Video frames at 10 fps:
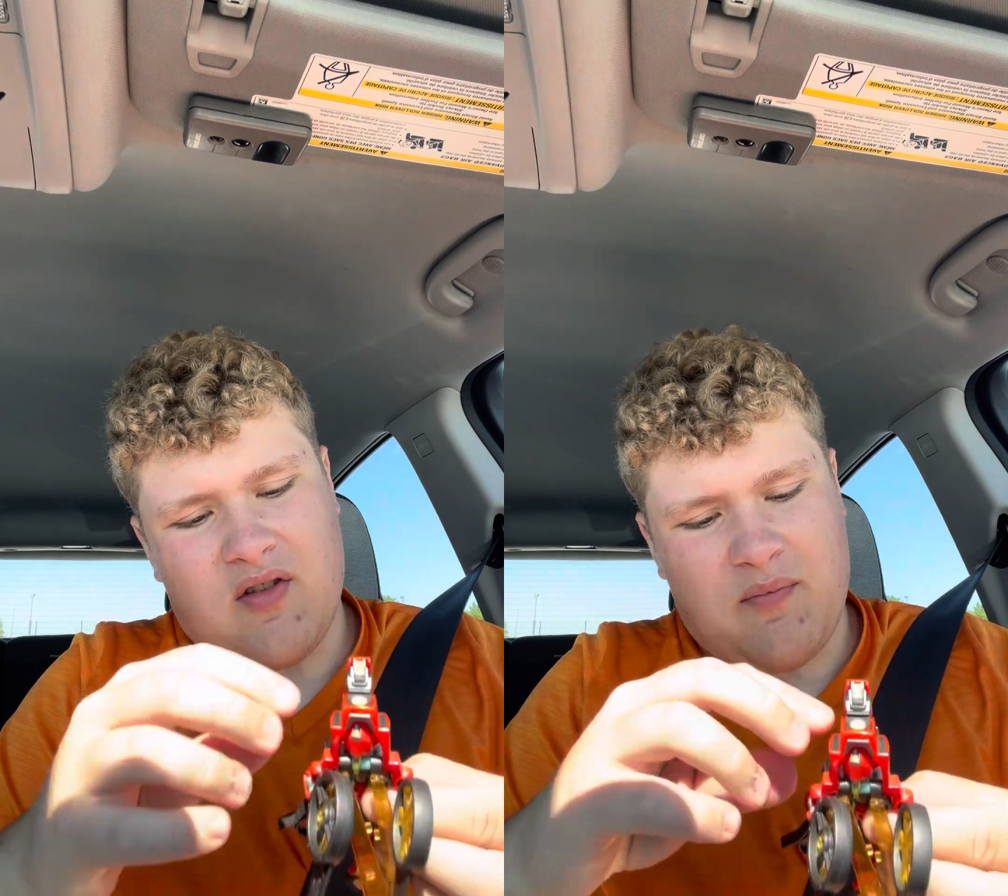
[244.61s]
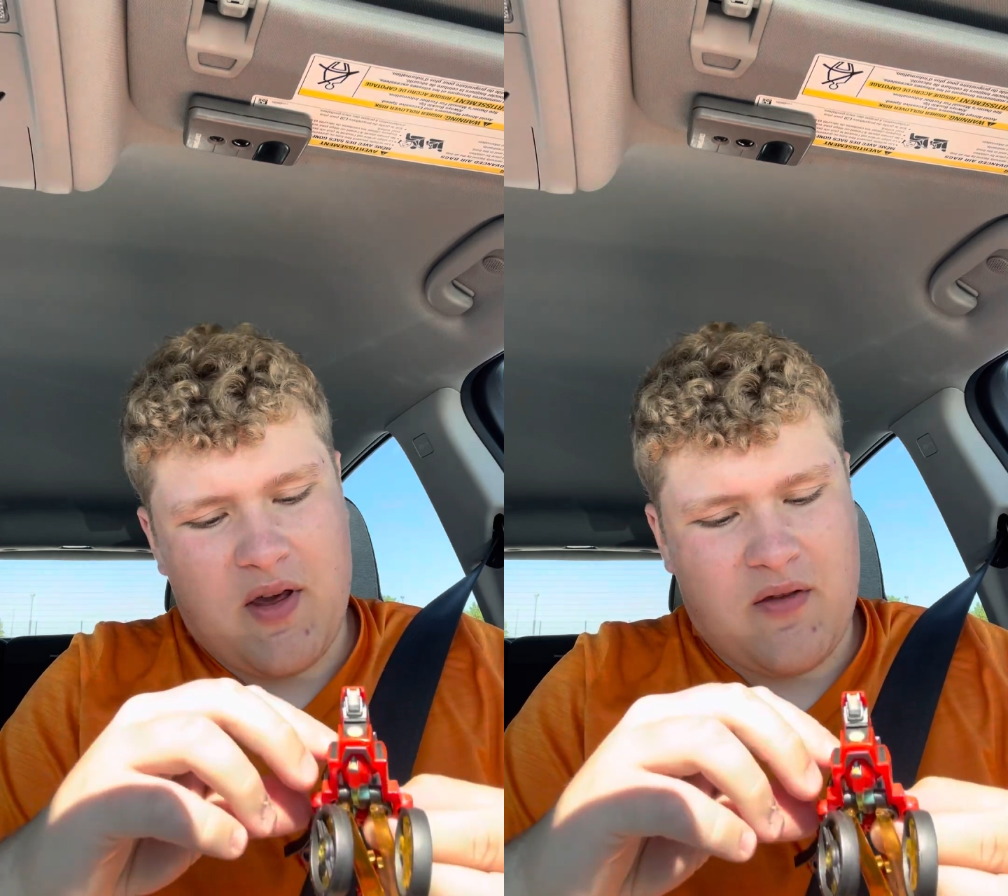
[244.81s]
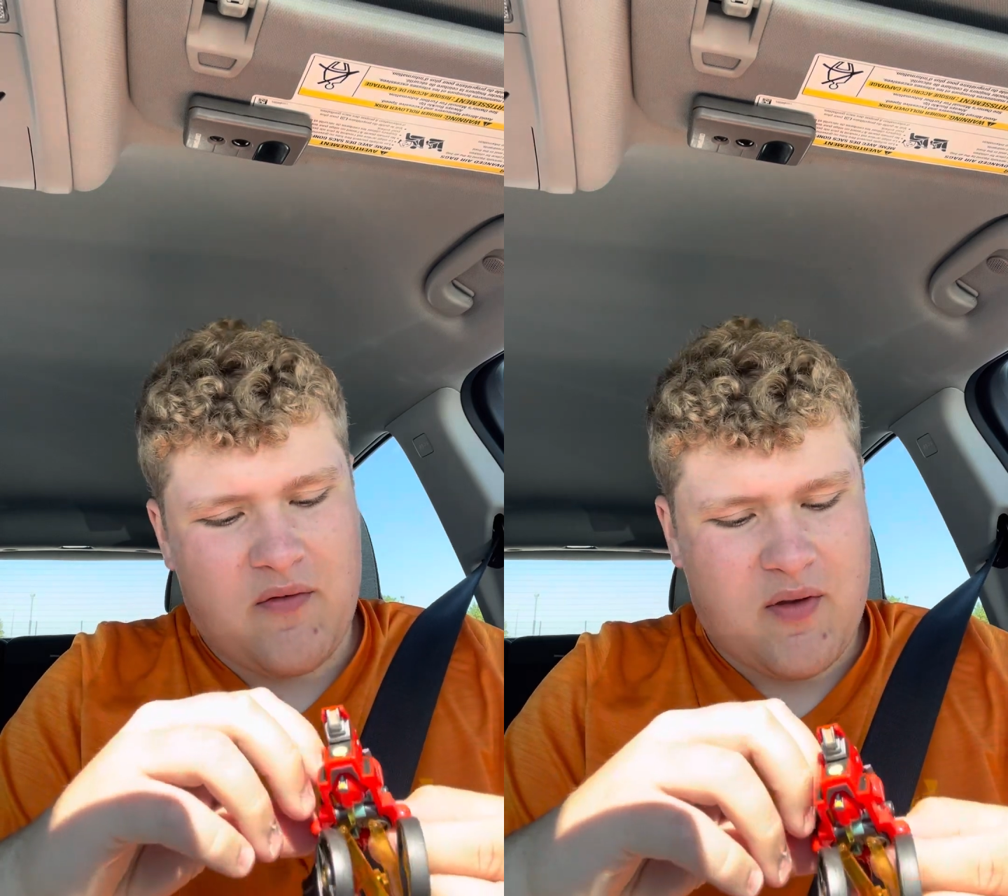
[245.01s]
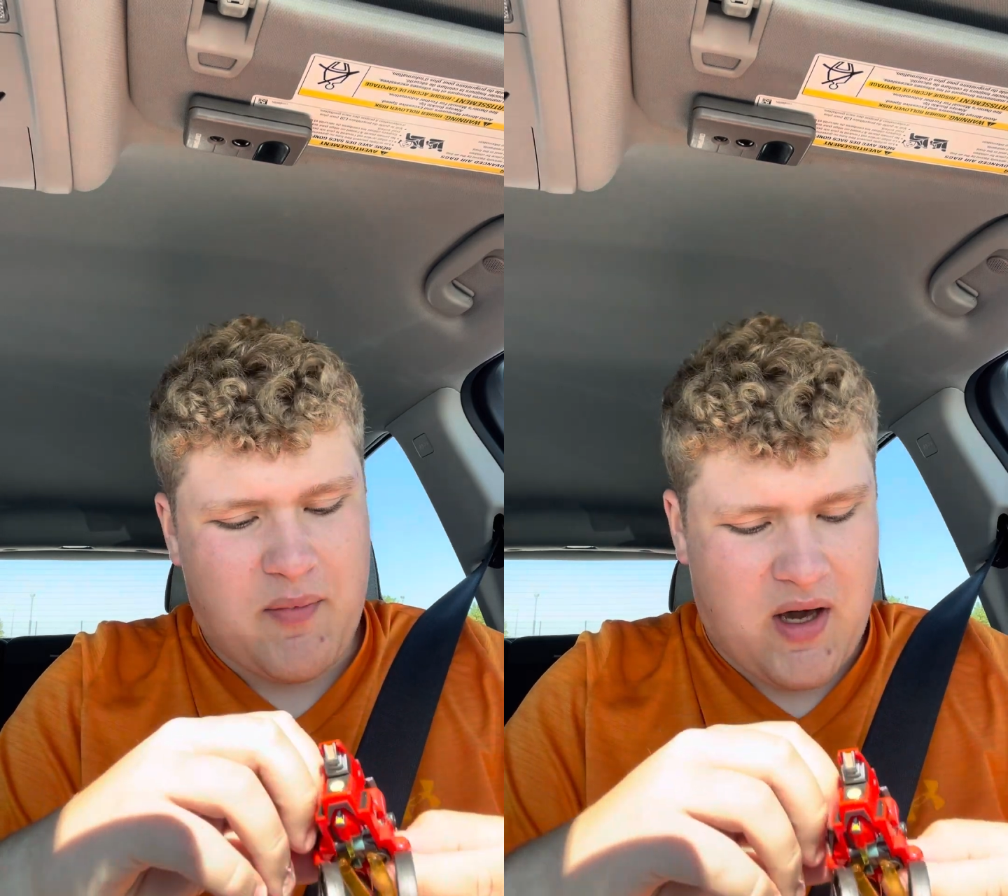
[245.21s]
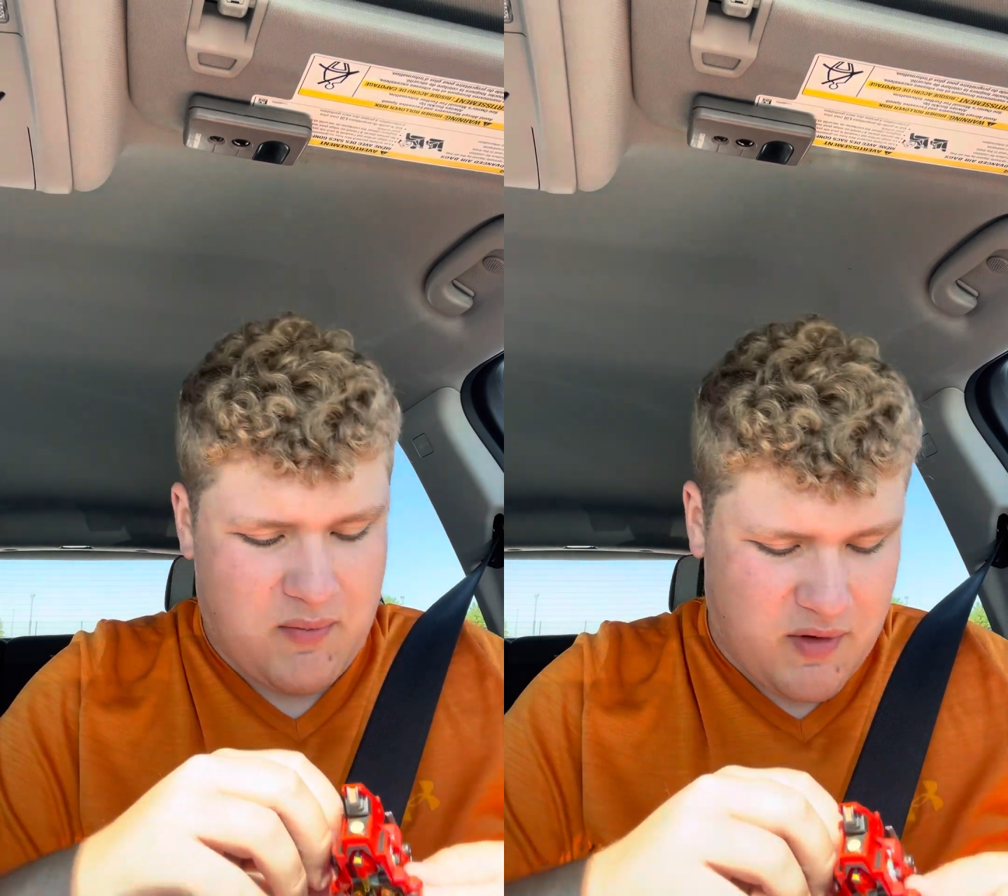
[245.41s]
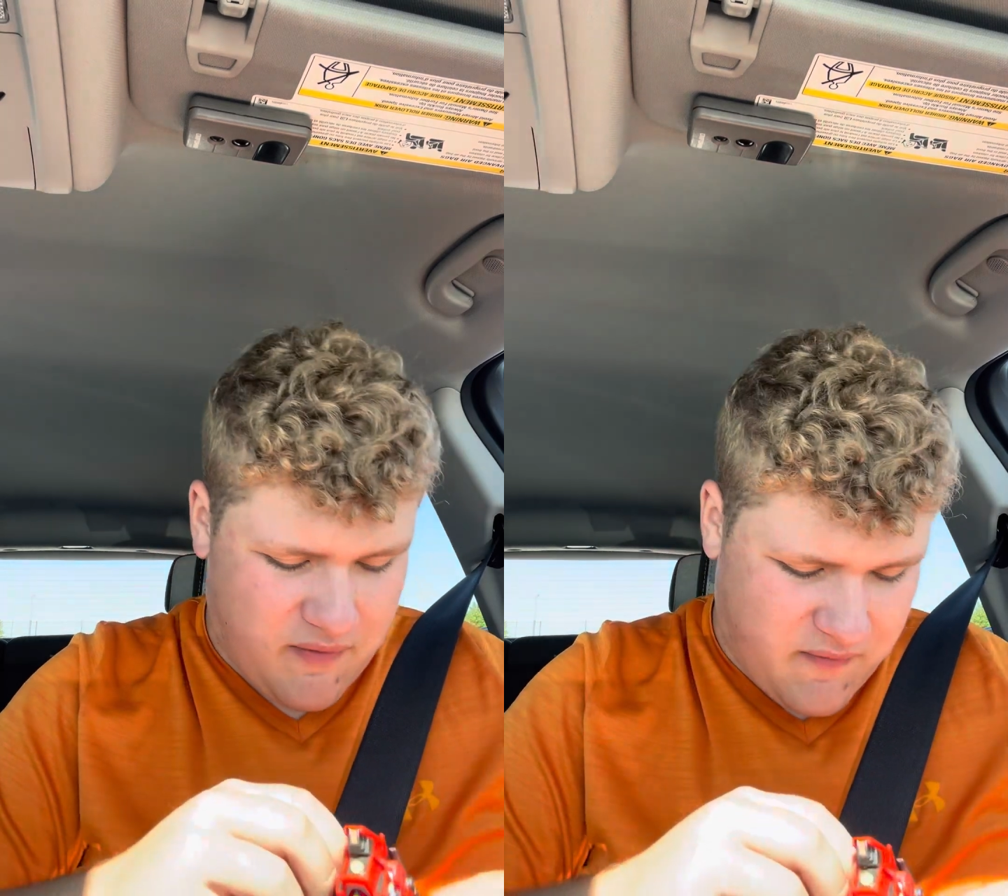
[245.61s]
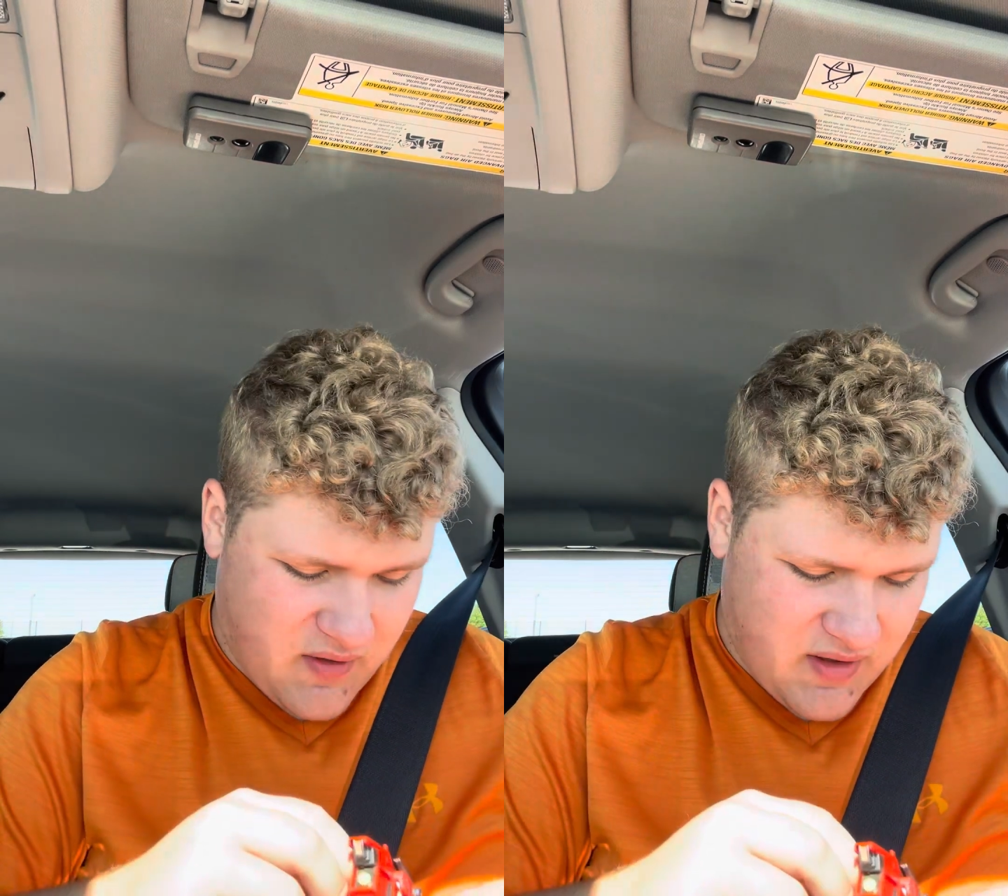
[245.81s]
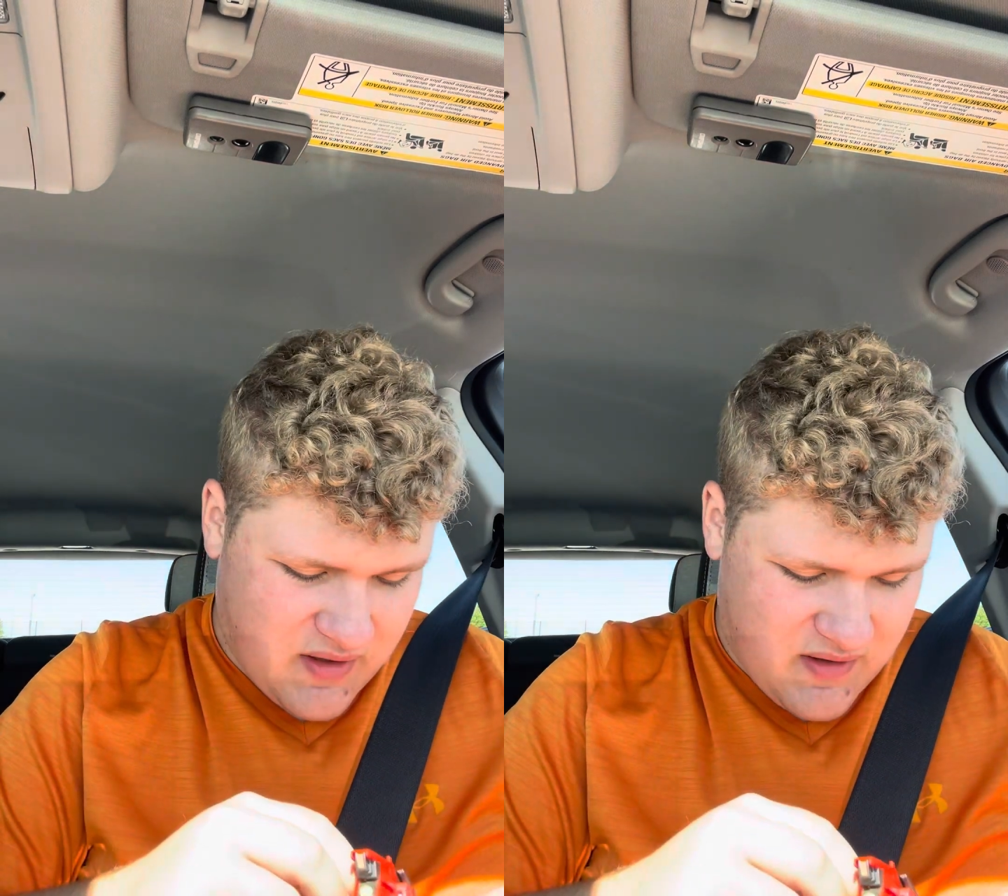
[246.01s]
space for the bottom of the
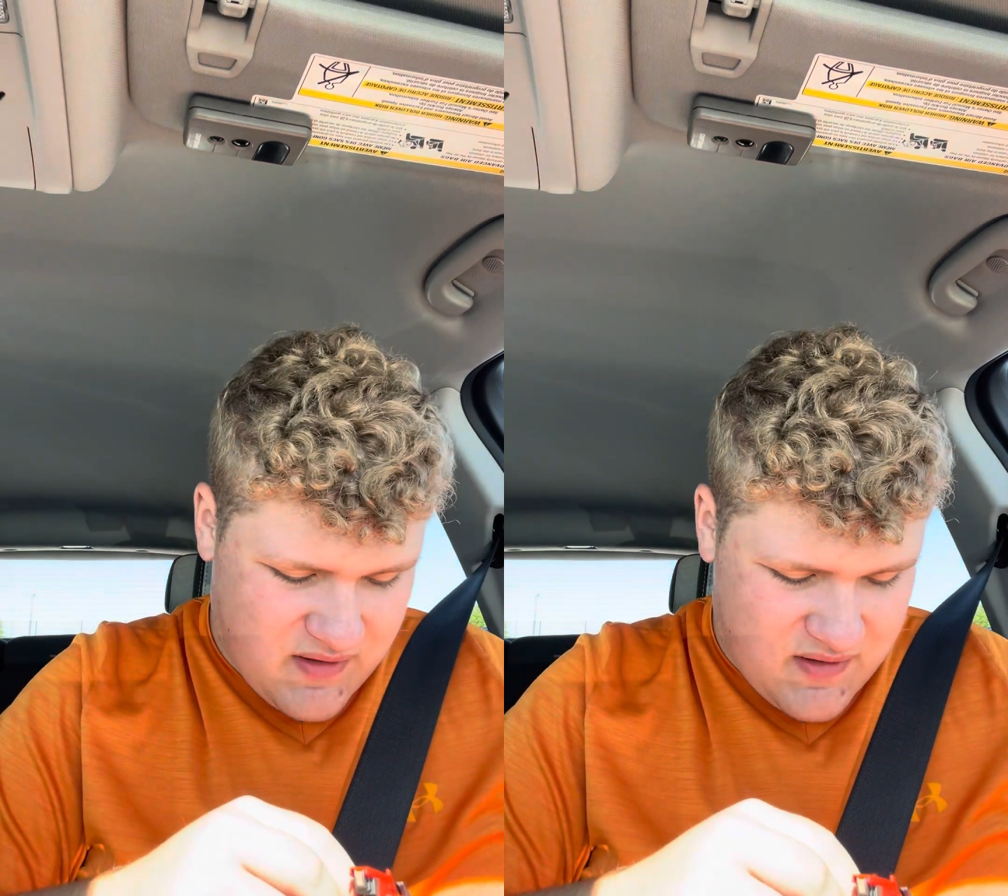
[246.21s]
foot.